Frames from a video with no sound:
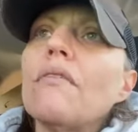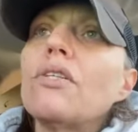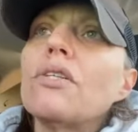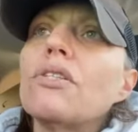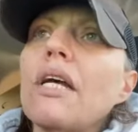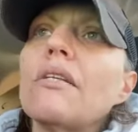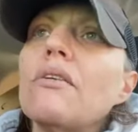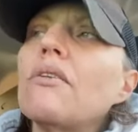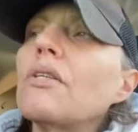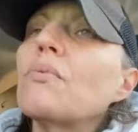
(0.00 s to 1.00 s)
I've just said
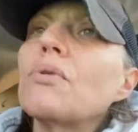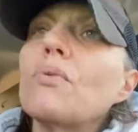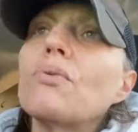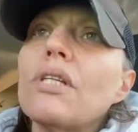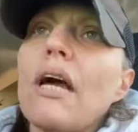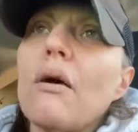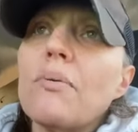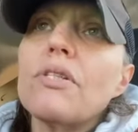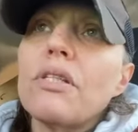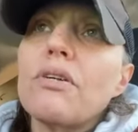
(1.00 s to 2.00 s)
that this was all set
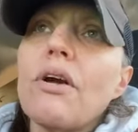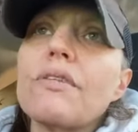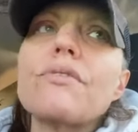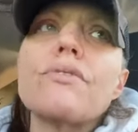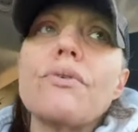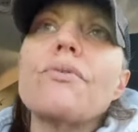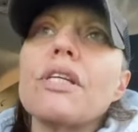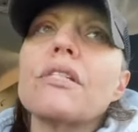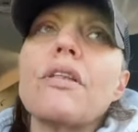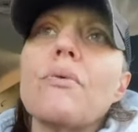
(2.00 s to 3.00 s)
up and designed to do
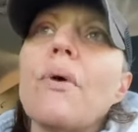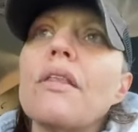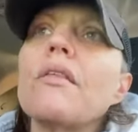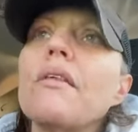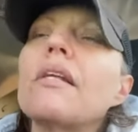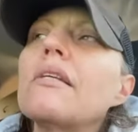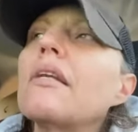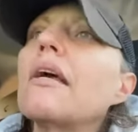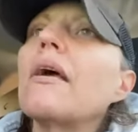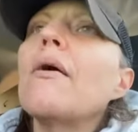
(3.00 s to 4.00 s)
this in the way that they
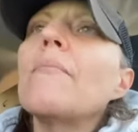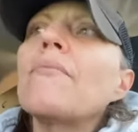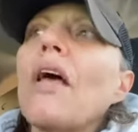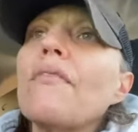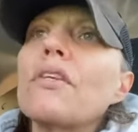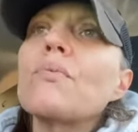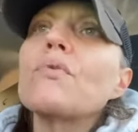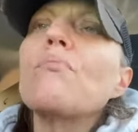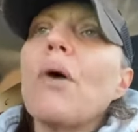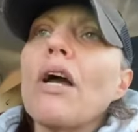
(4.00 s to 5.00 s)
did it. And this
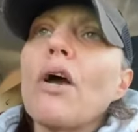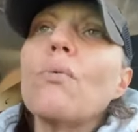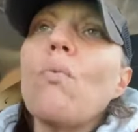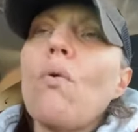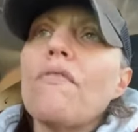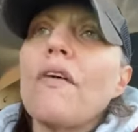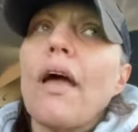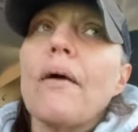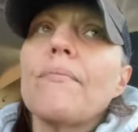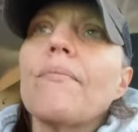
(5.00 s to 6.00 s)
was a bio
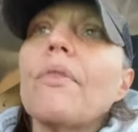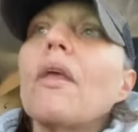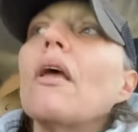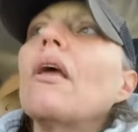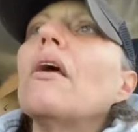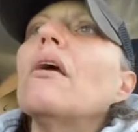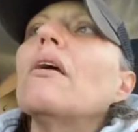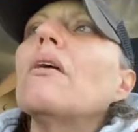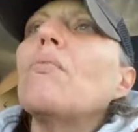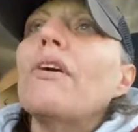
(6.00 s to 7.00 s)
warfare.
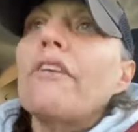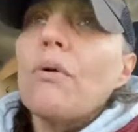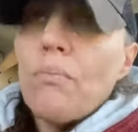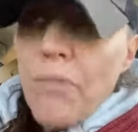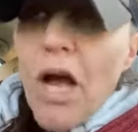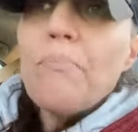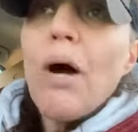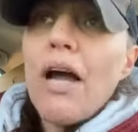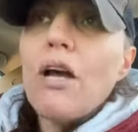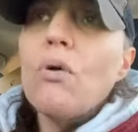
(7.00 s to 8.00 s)
We're in a
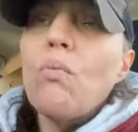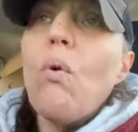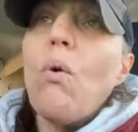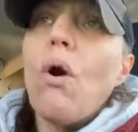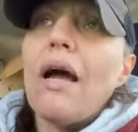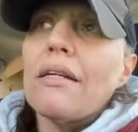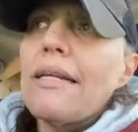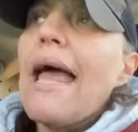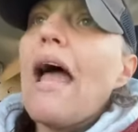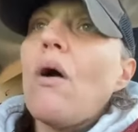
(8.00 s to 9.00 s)
bio war,
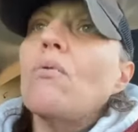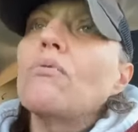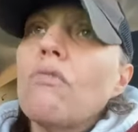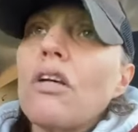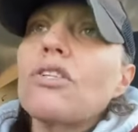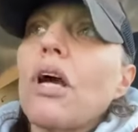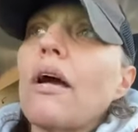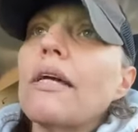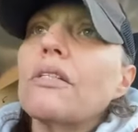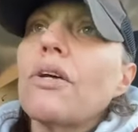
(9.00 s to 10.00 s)
and now
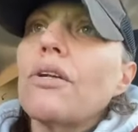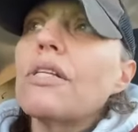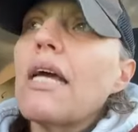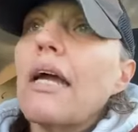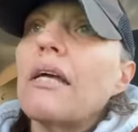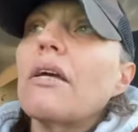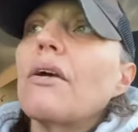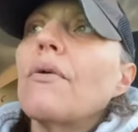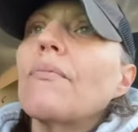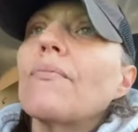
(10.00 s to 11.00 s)
Russia is going to take
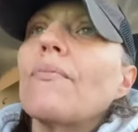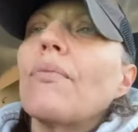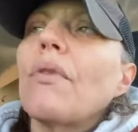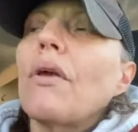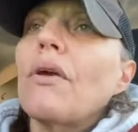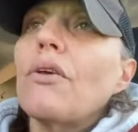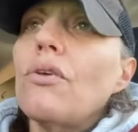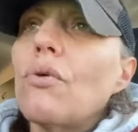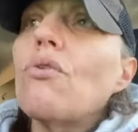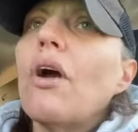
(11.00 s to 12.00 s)

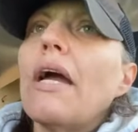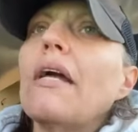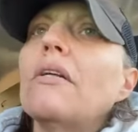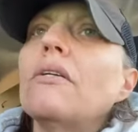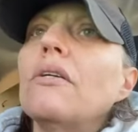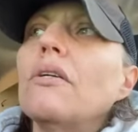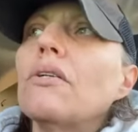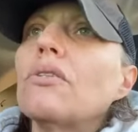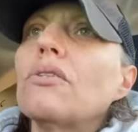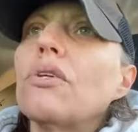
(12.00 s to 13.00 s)
Ukraine
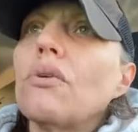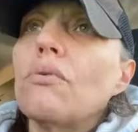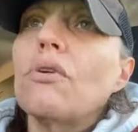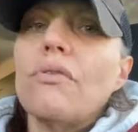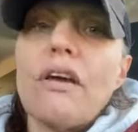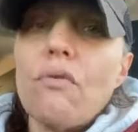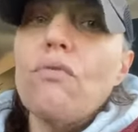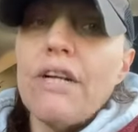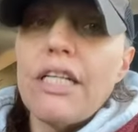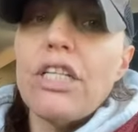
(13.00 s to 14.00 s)
to, they've
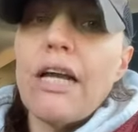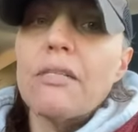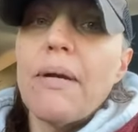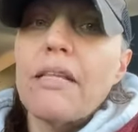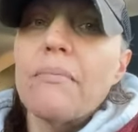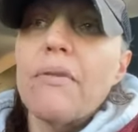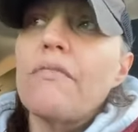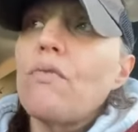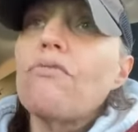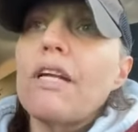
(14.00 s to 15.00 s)
already
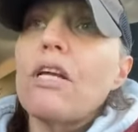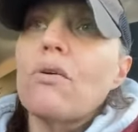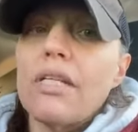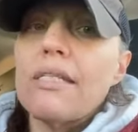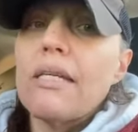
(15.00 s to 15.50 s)
gone